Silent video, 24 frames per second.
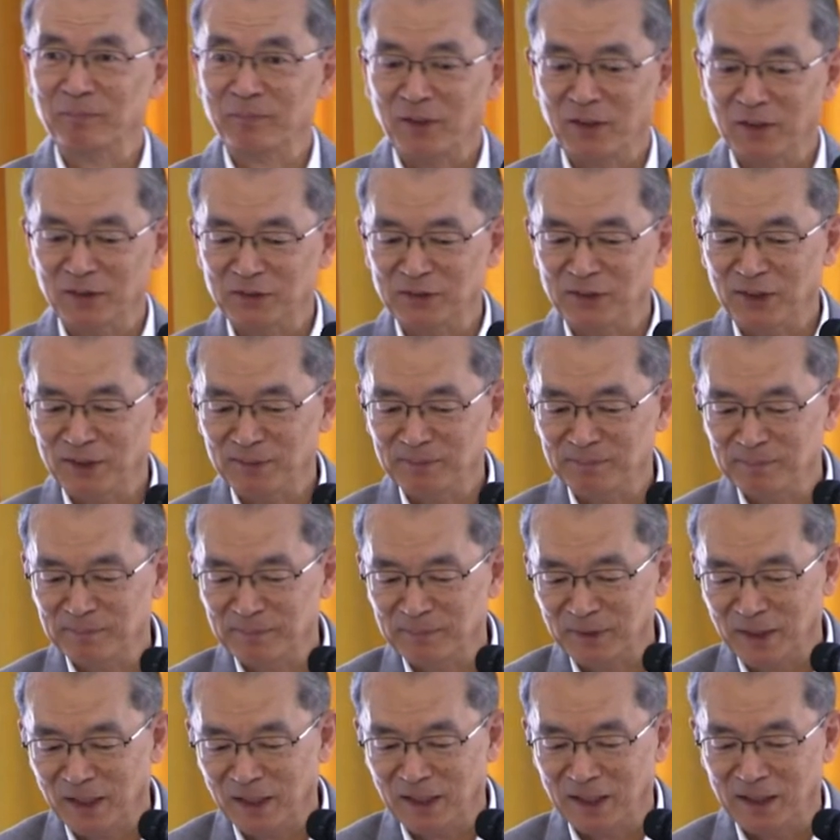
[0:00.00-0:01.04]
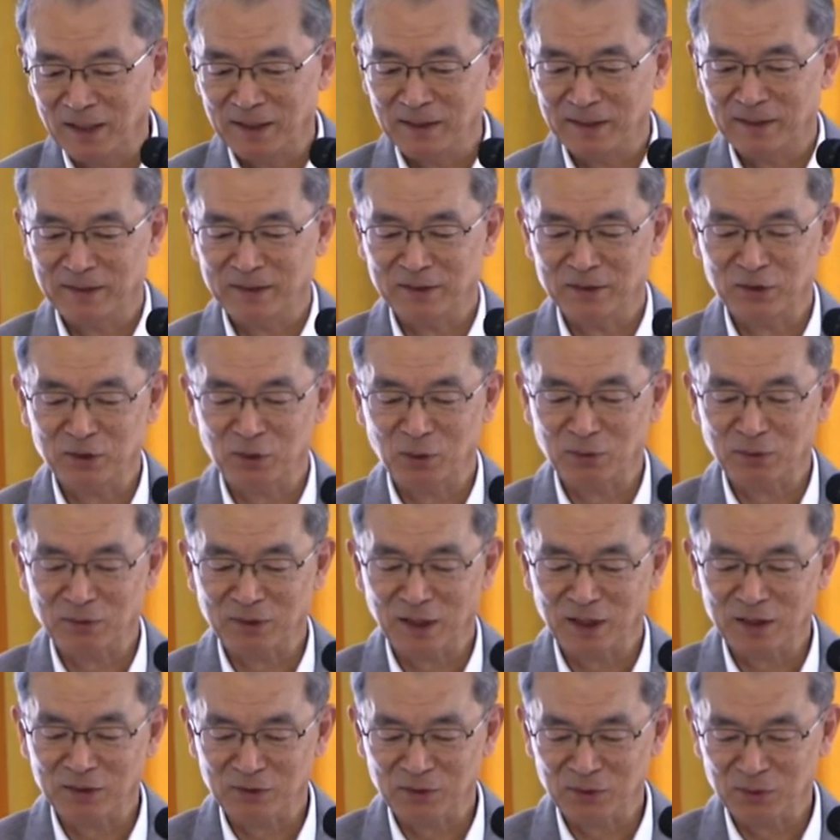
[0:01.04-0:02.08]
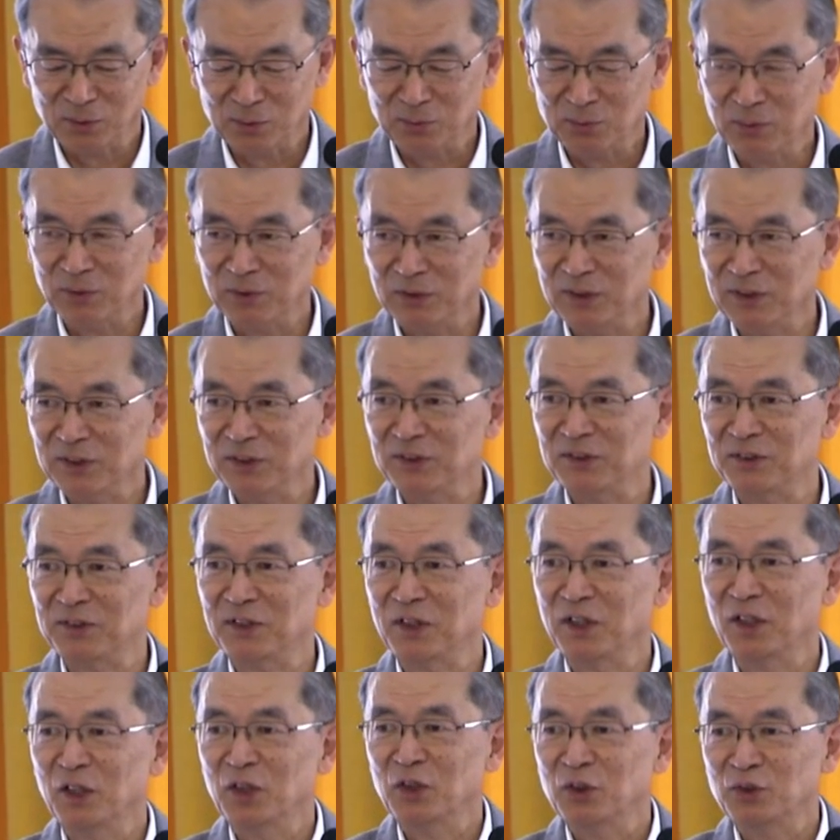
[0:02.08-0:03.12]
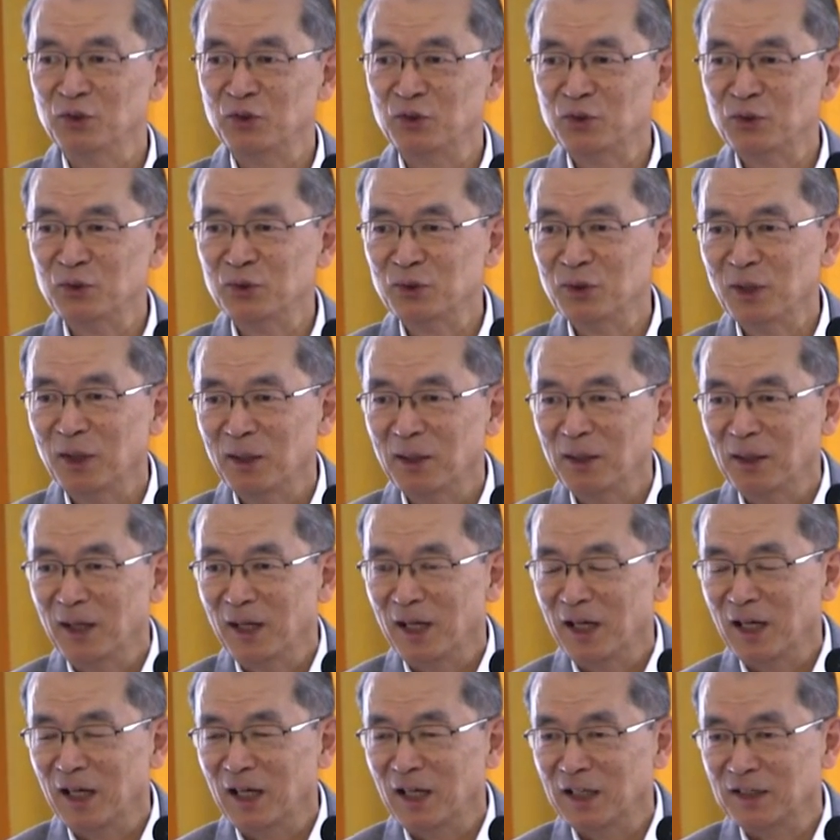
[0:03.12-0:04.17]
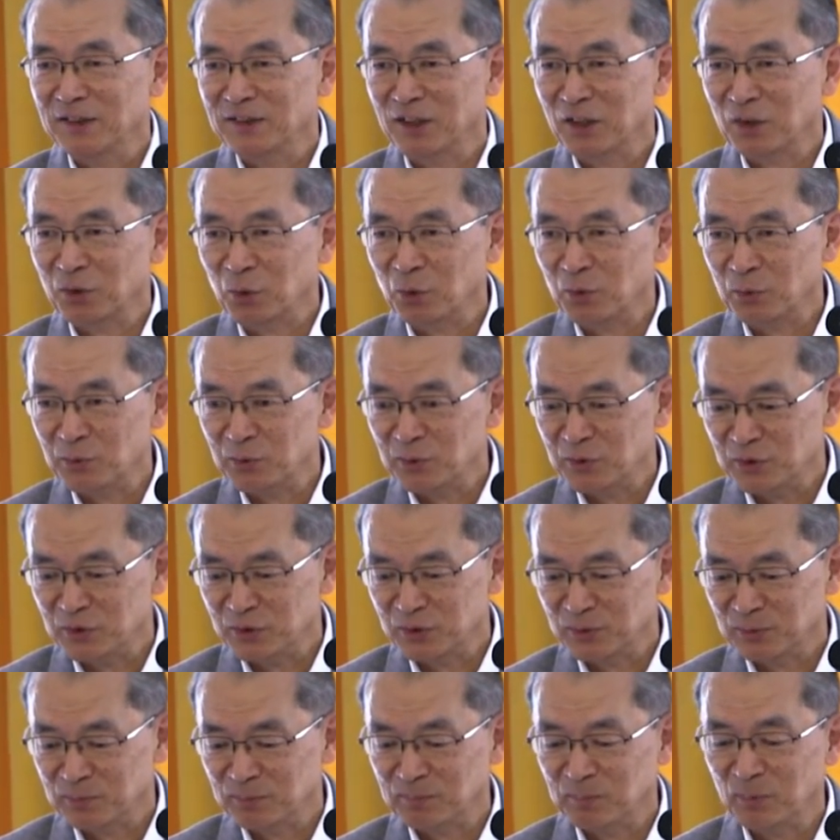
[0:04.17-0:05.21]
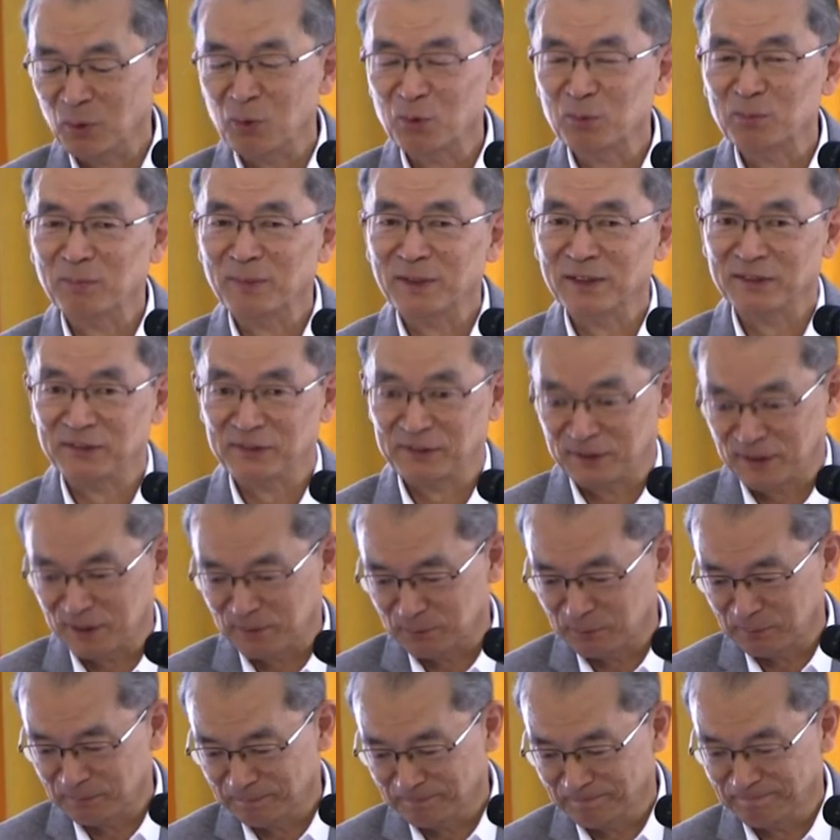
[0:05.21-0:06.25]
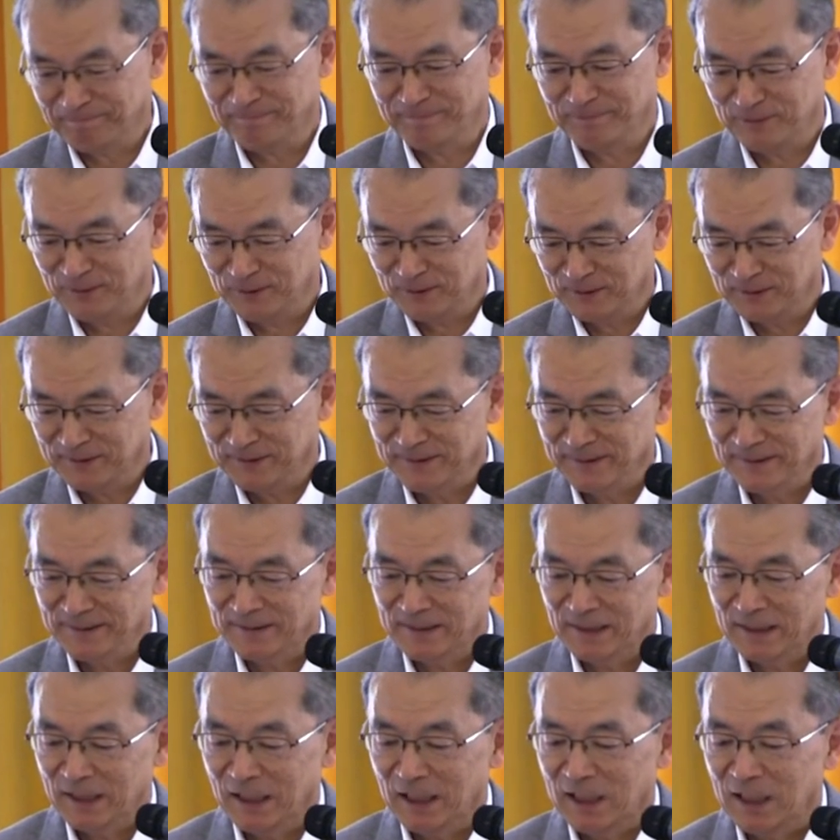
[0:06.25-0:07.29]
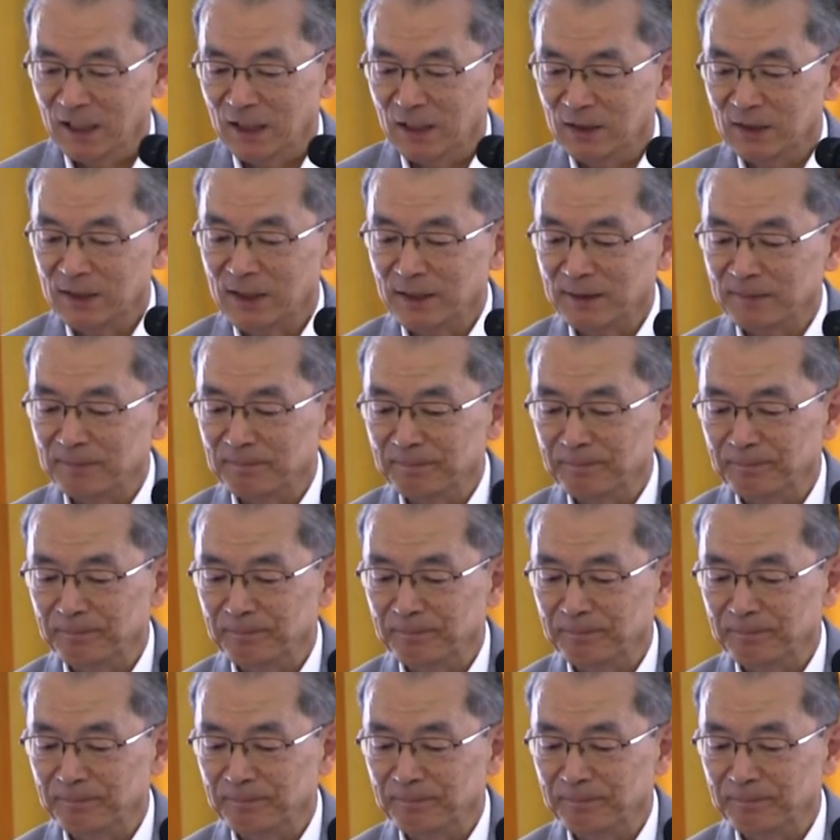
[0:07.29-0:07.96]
same song title will lead to the conclusion of my sermon. Okay.